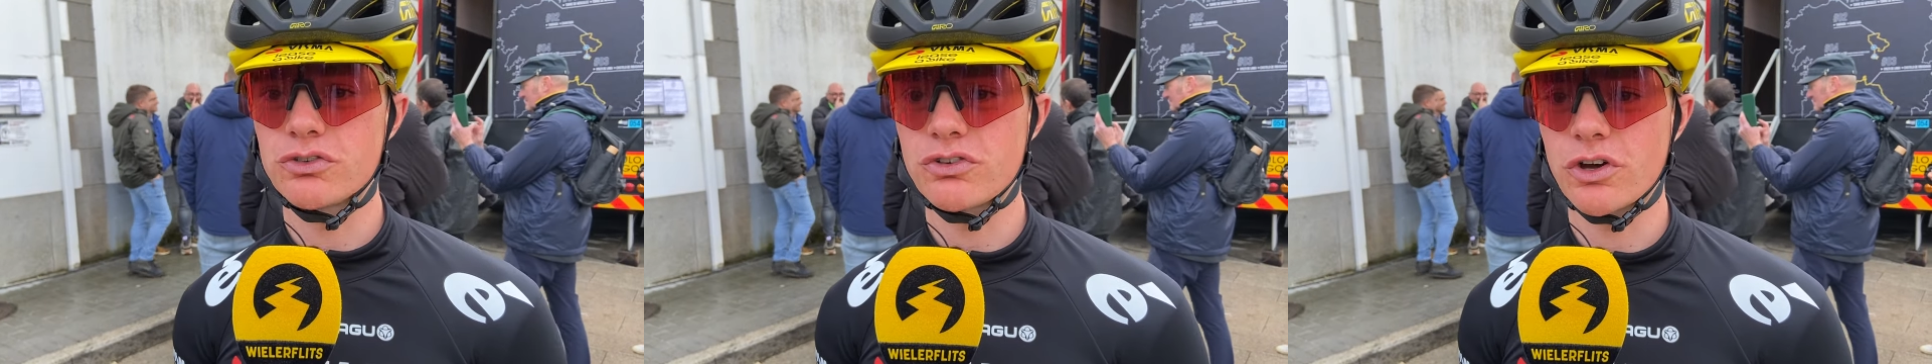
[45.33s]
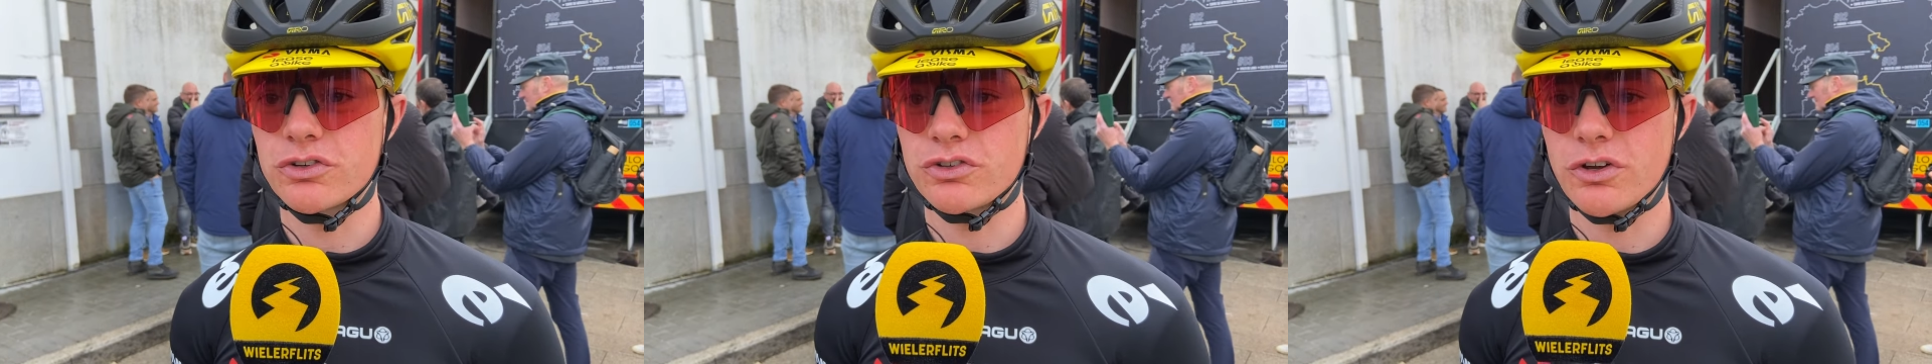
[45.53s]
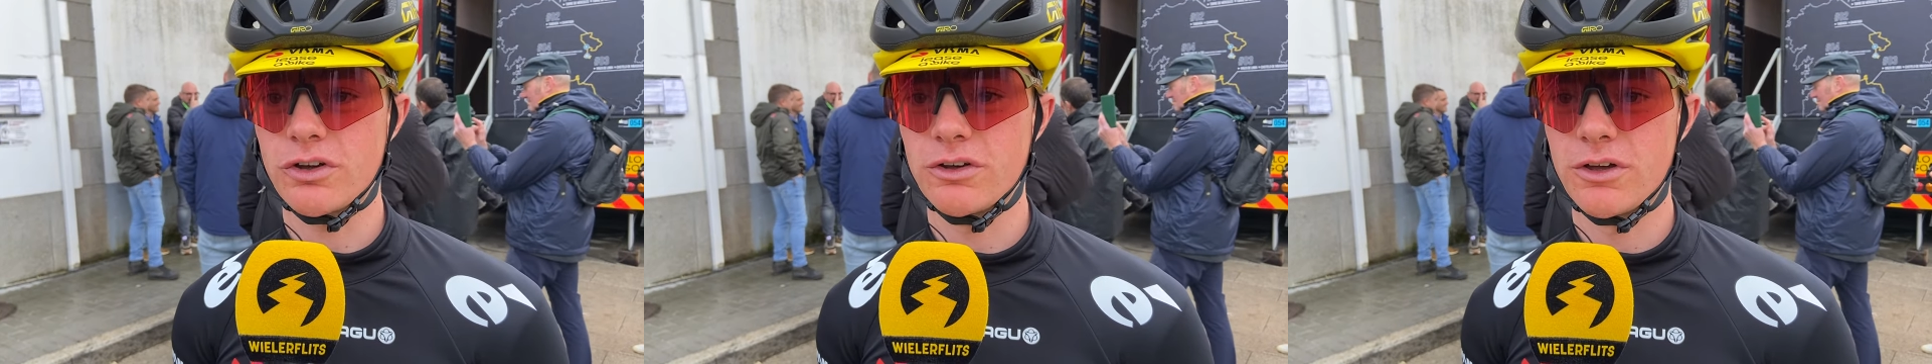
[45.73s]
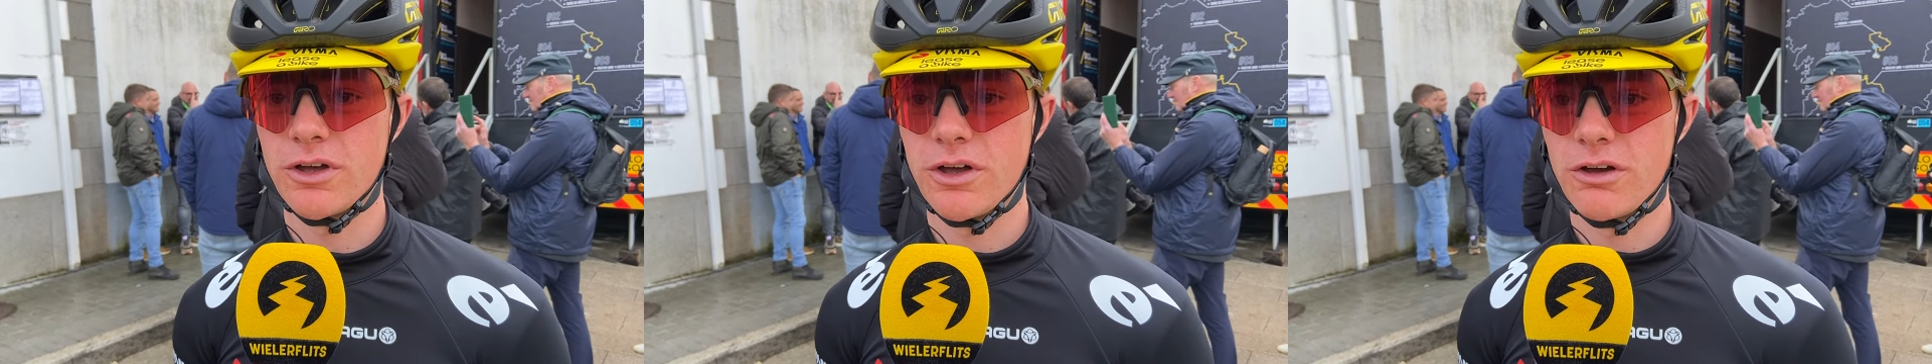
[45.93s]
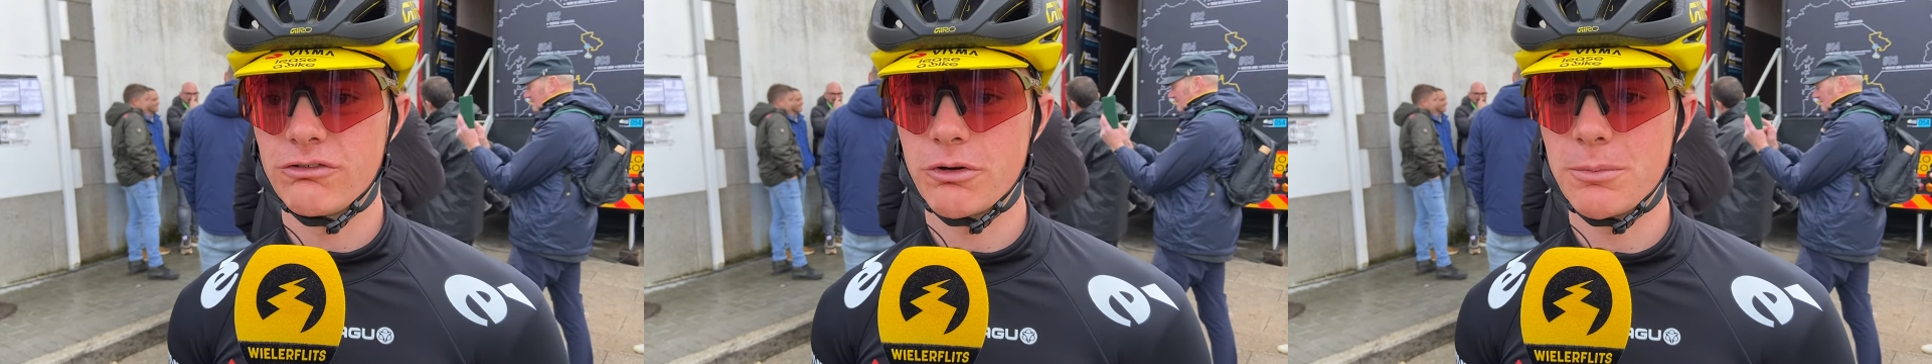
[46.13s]
structure
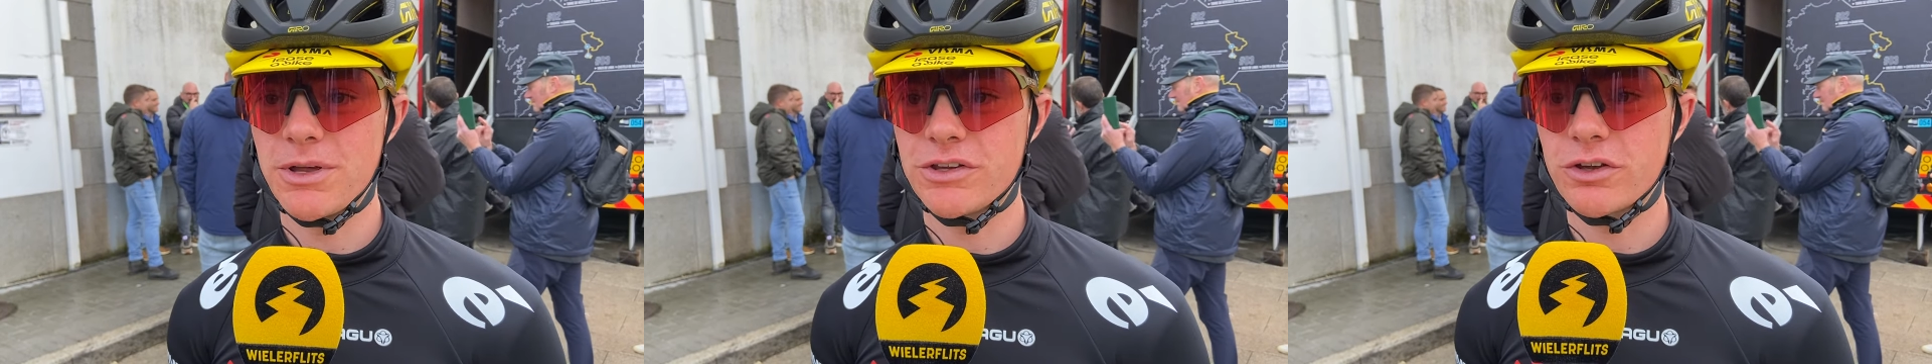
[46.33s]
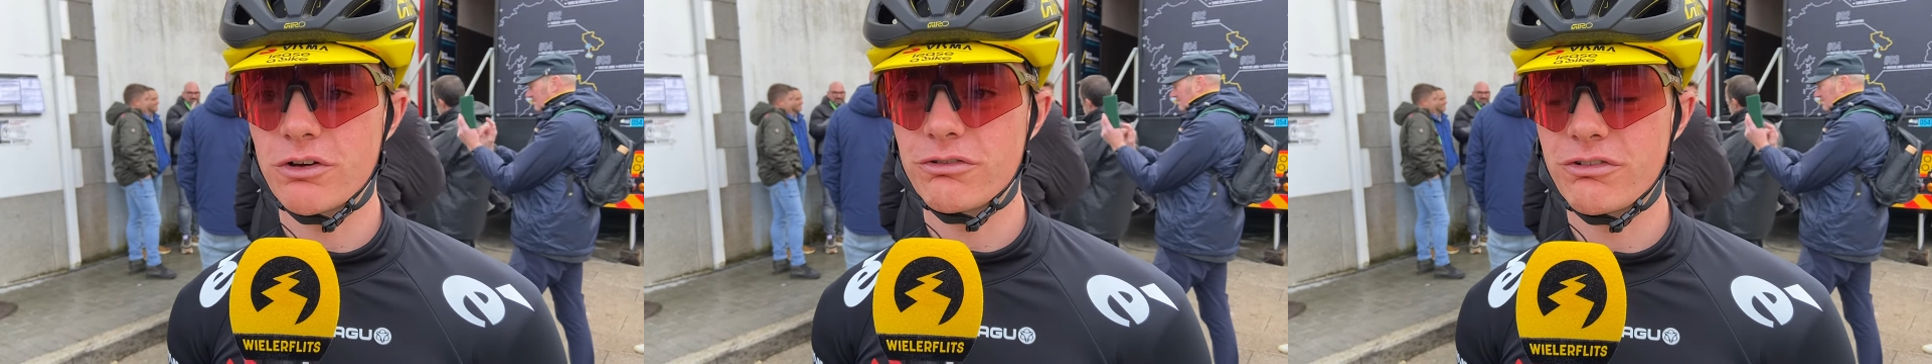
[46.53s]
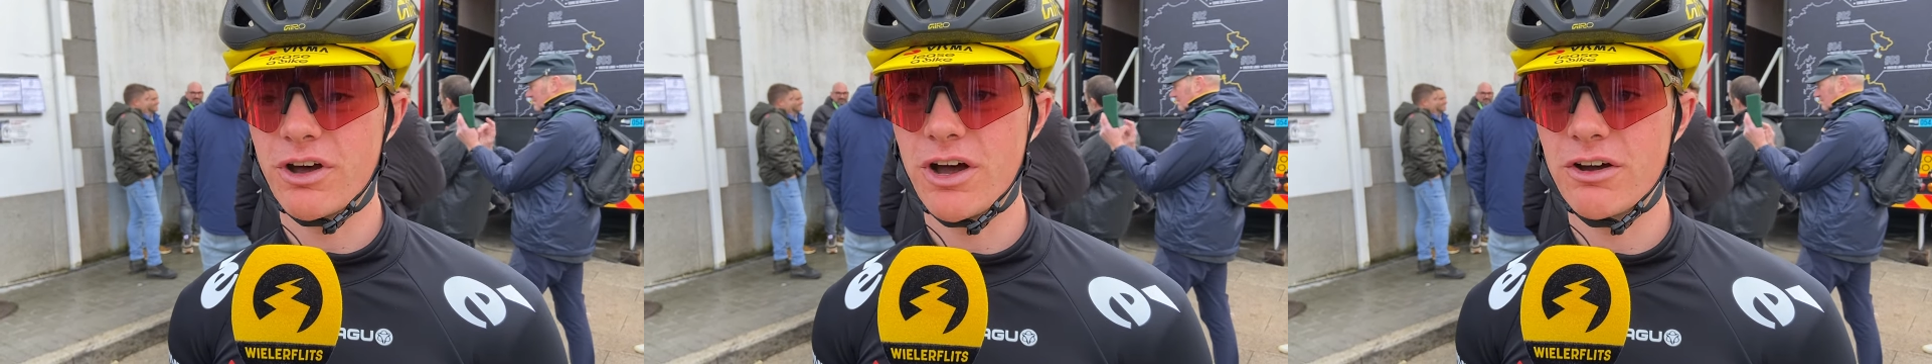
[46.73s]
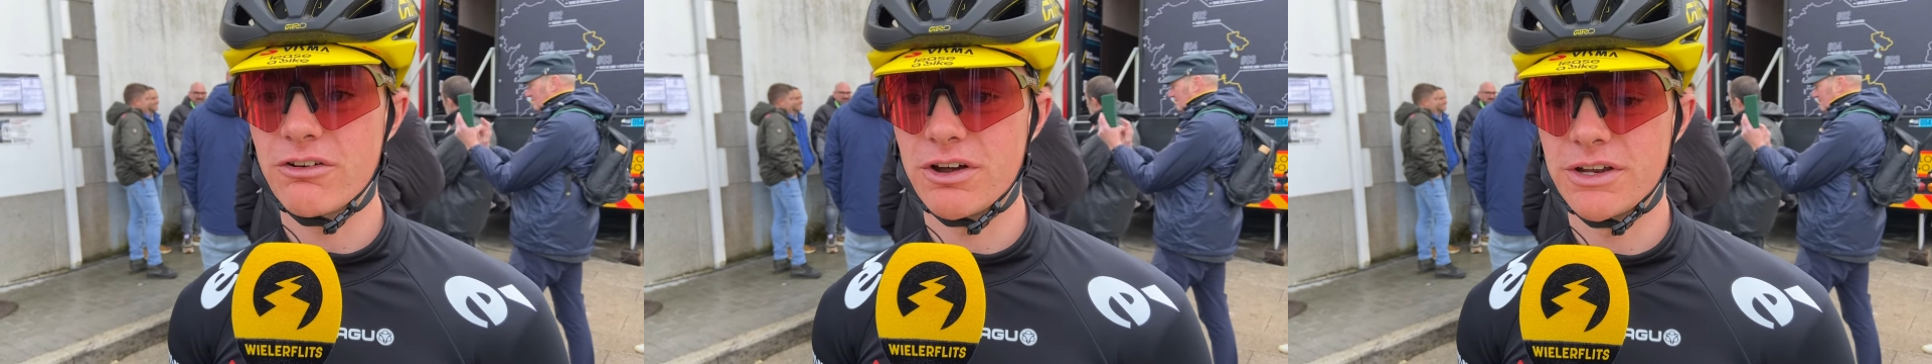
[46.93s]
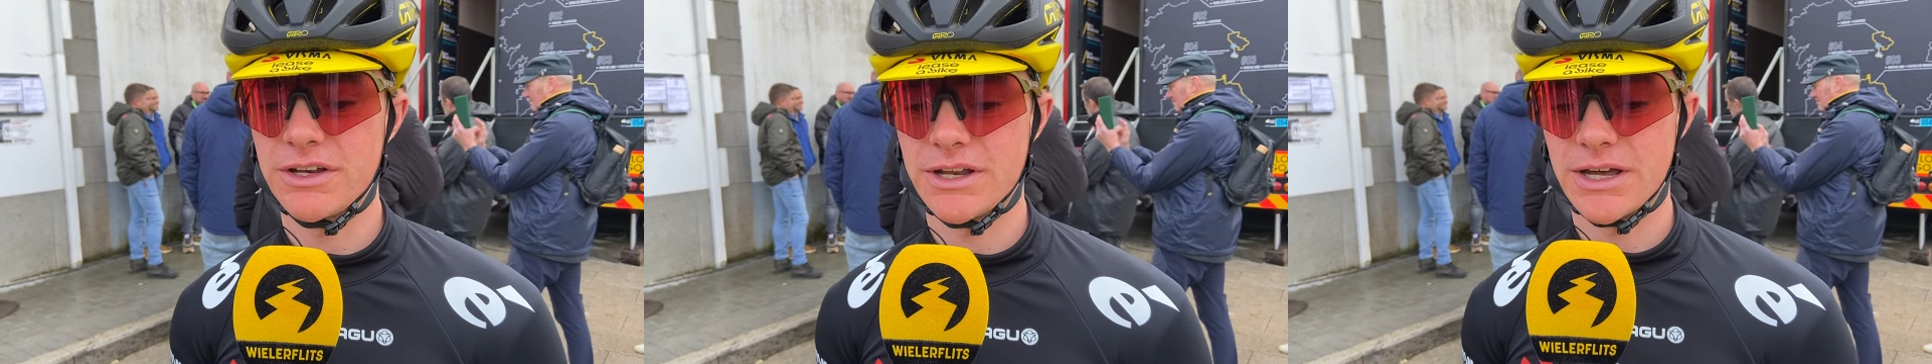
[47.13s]
for me so
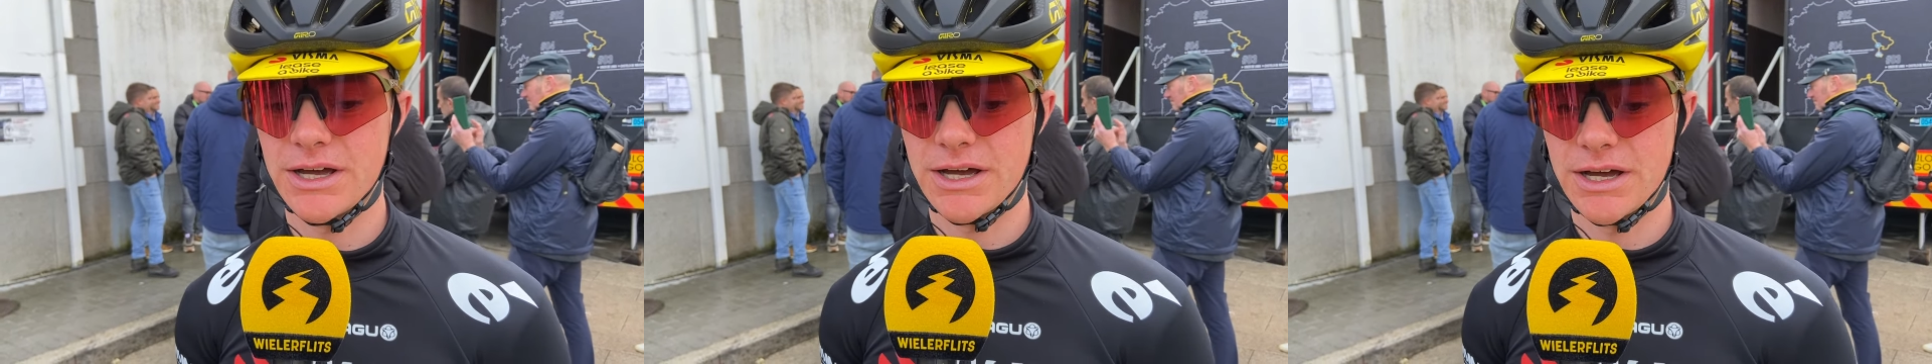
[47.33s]
far, and